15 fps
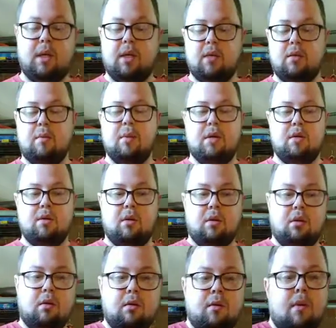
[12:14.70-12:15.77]
gets a bit
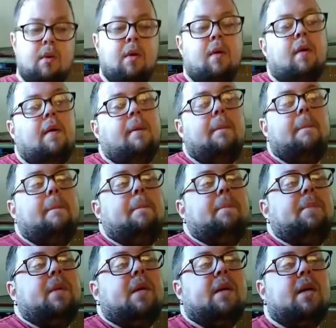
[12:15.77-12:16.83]
dull,
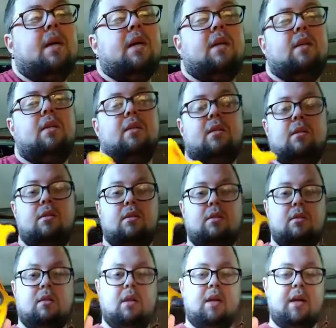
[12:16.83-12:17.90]
I
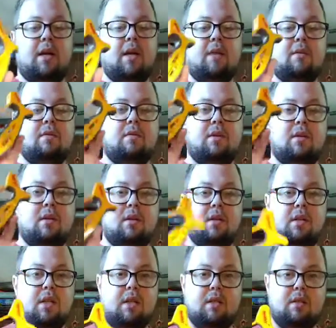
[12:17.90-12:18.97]
have
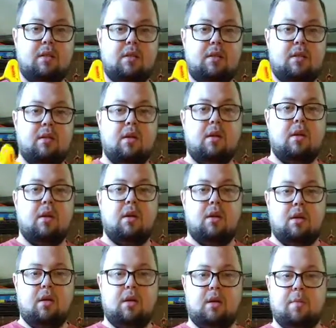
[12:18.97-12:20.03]
this,
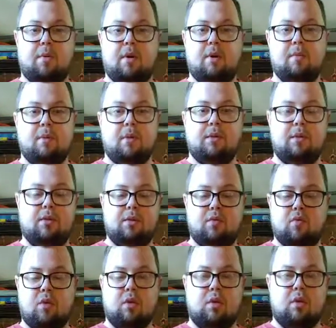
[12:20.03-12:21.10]
and I pretty much just
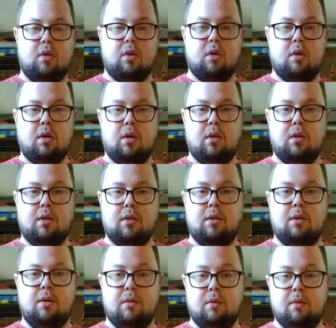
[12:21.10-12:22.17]
run along
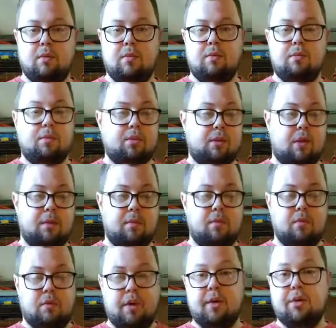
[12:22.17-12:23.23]
to
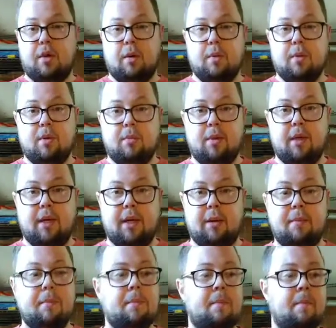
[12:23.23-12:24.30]
resharpen the blade.